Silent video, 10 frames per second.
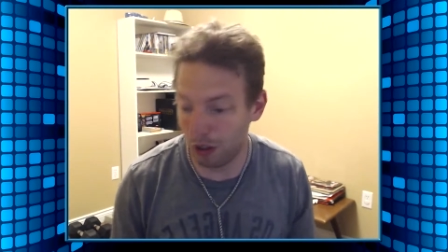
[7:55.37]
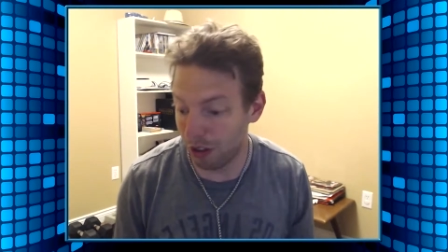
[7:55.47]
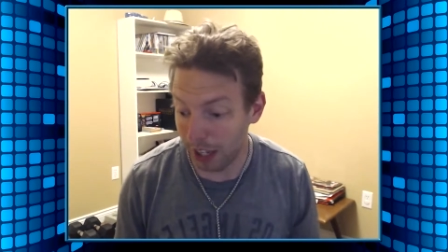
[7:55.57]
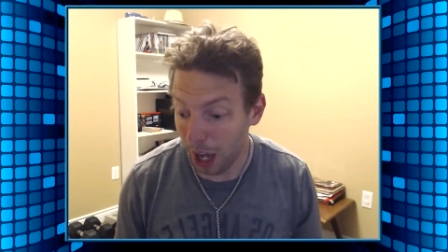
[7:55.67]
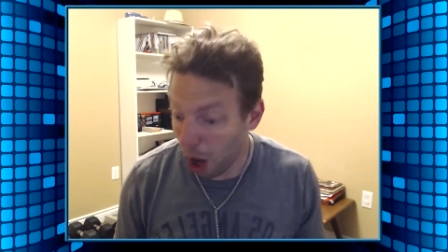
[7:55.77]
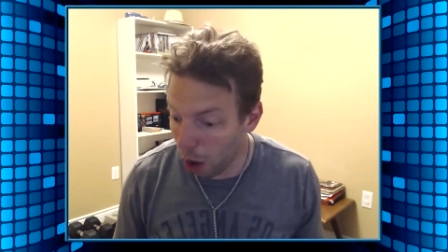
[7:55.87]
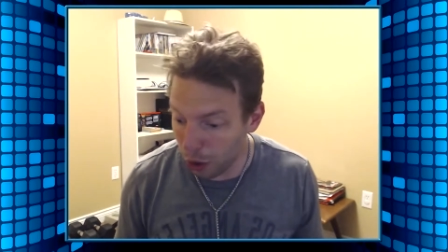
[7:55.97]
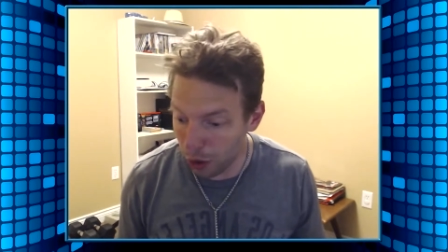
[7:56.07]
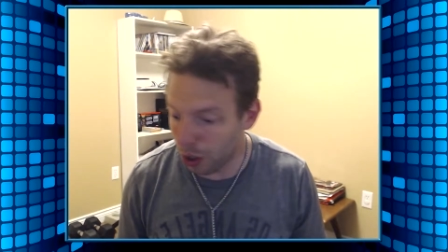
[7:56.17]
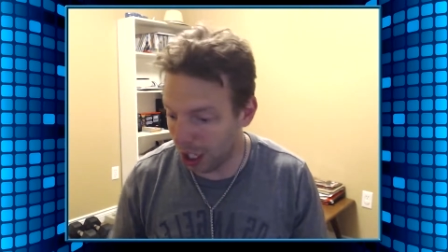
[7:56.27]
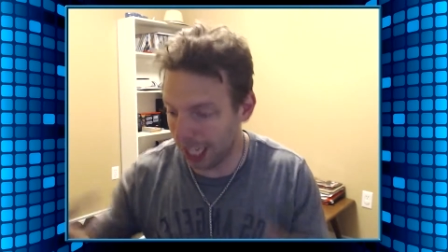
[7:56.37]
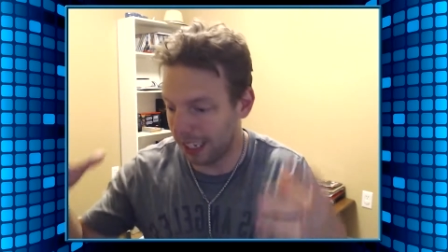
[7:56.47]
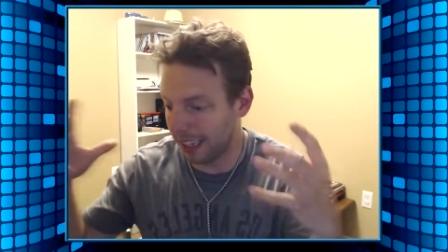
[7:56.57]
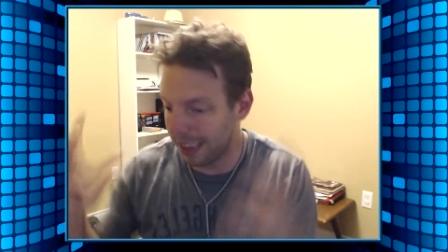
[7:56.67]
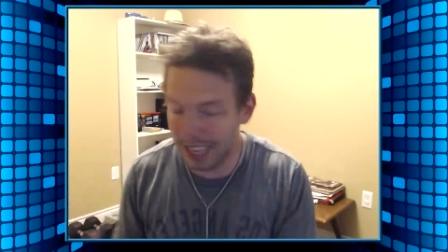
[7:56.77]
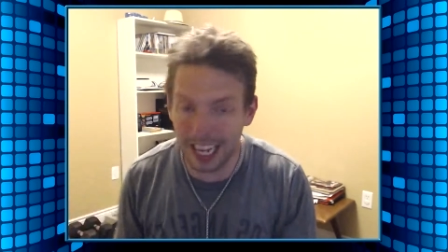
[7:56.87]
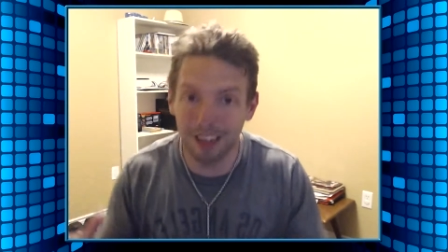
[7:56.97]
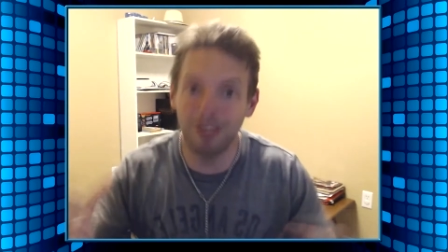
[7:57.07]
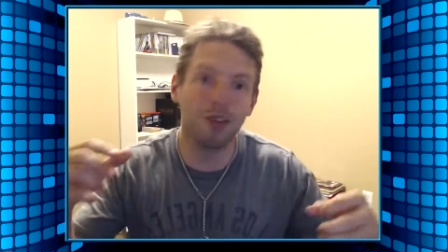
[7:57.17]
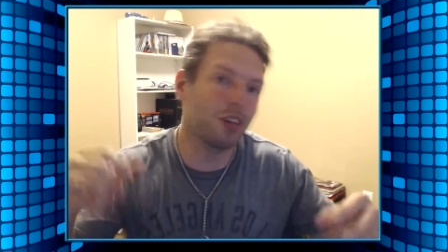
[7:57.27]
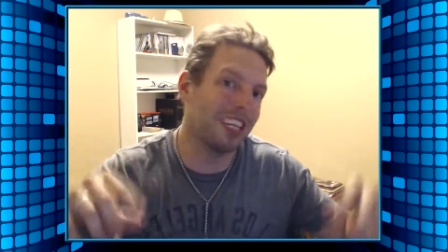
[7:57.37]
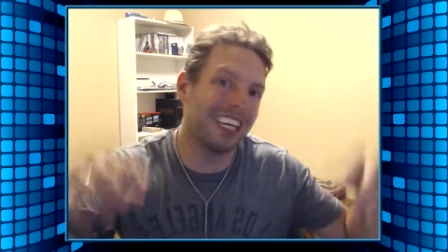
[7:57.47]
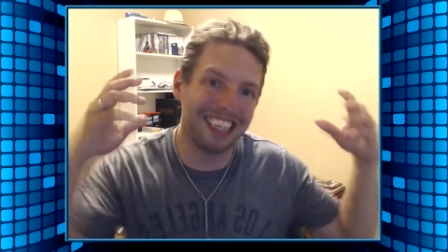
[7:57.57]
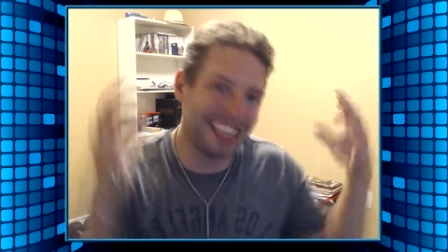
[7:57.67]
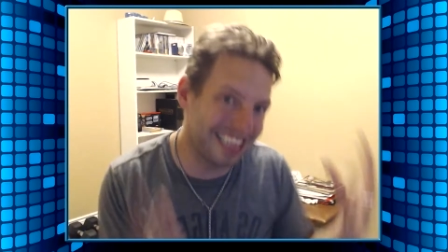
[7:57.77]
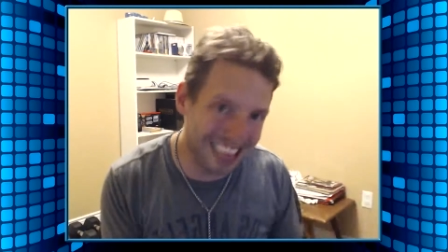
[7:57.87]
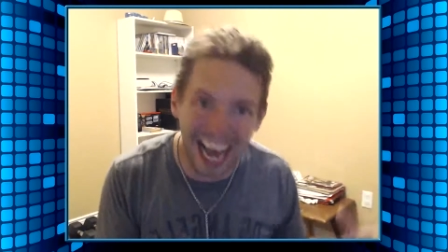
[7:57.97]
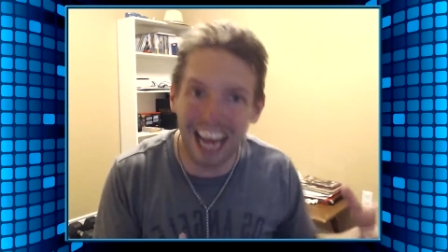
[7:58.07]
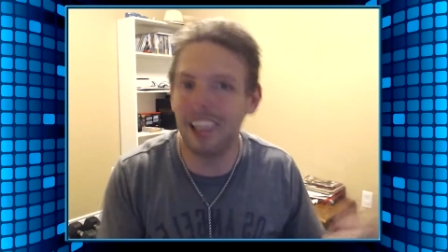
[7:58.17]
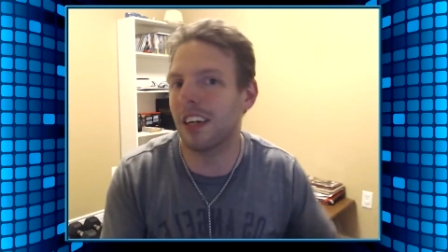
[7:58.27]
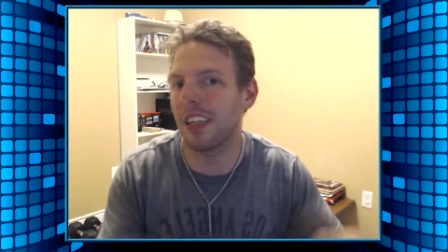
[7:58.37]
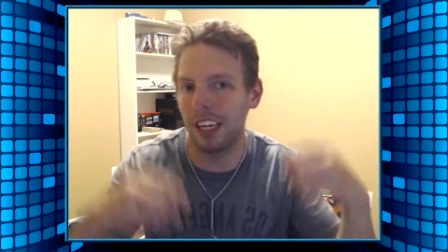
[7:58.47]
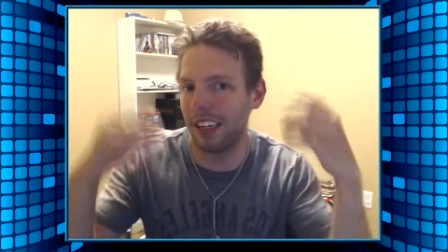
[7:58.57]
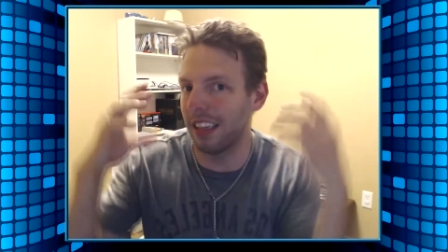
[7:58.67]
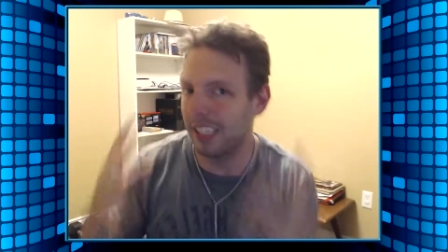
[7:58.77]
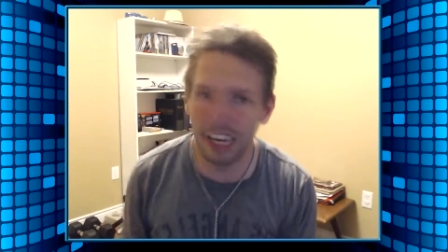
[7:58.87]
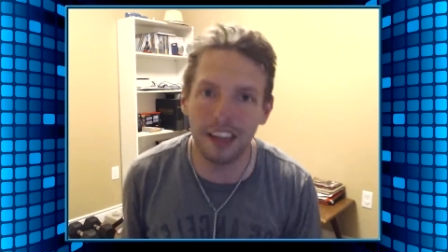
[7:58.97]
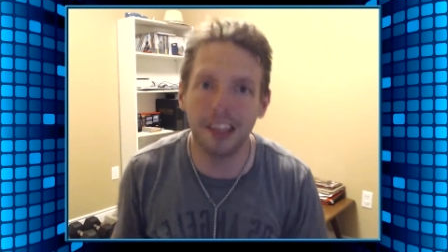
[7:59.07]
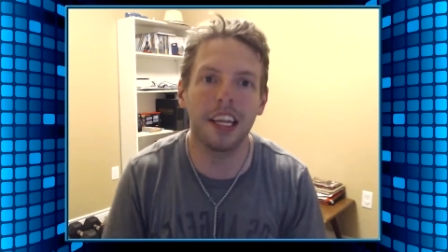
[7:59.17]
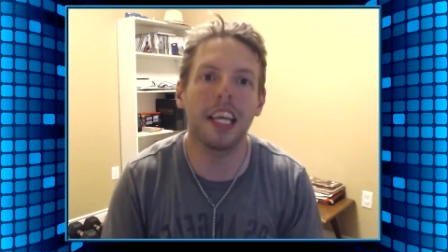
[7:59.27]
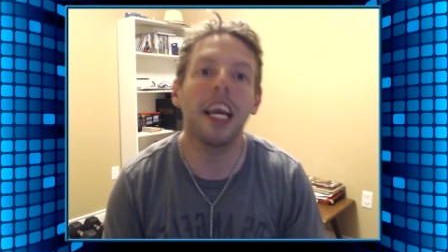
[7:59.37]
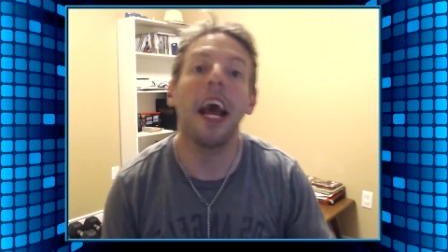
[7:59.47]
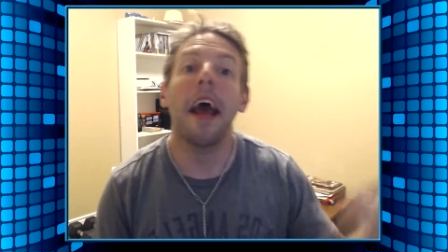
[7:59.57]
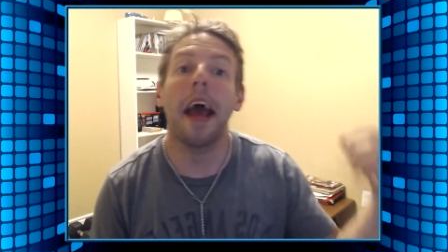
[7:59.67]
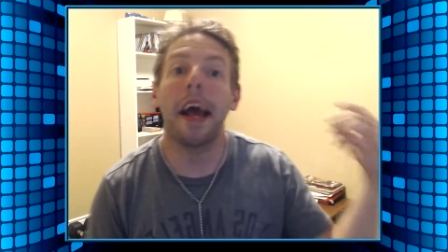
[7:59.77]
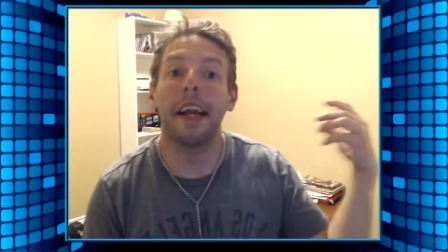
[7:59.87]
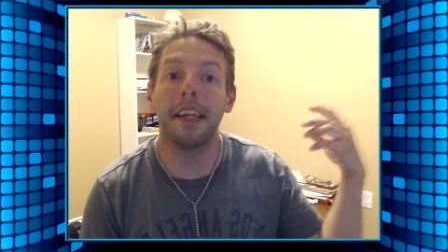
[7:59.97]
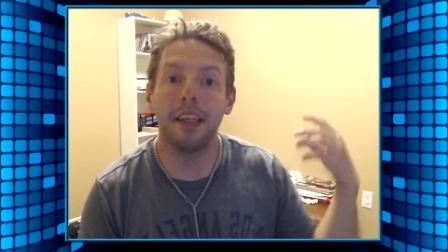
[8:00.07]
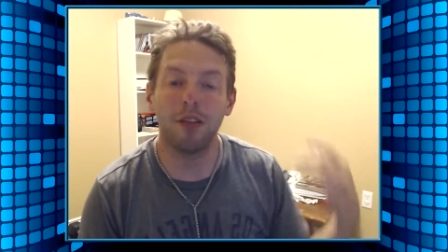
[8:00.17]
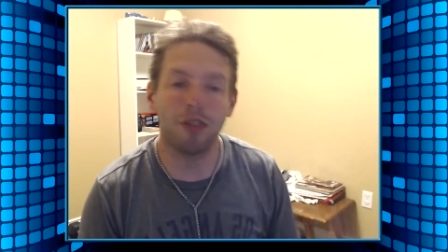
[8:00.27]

He's like, "Oh, you collected this, you collected that, you collected the other thing," and he's